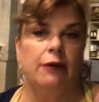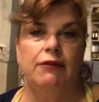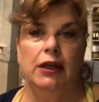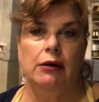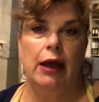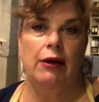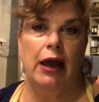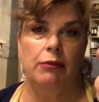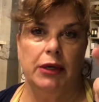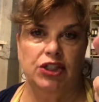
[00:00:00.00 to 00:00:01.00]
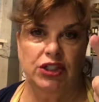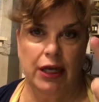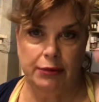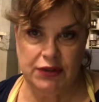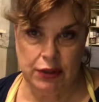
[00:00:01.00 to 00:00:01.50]
I figure out how much
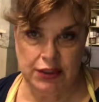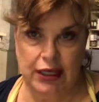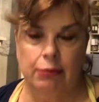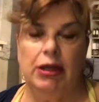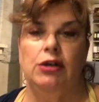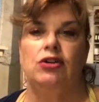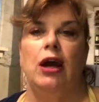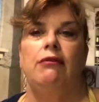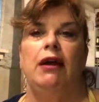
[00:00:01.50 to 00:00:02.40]
time it's going to take me to drive.